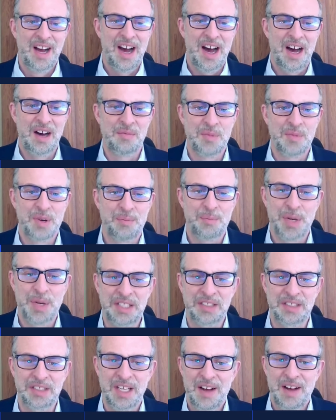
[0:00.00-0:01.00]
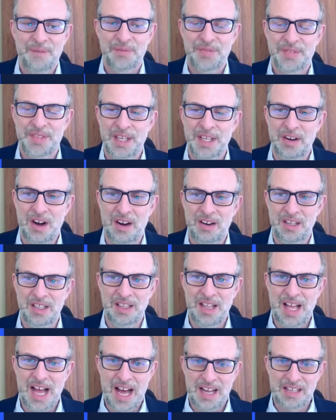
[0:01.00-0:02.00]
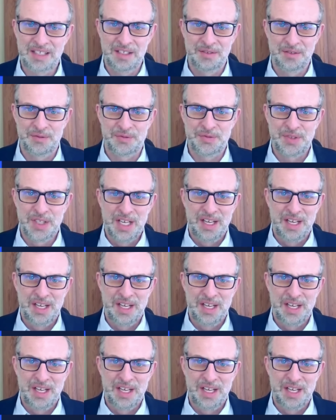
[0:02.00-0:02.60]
But there are a lot of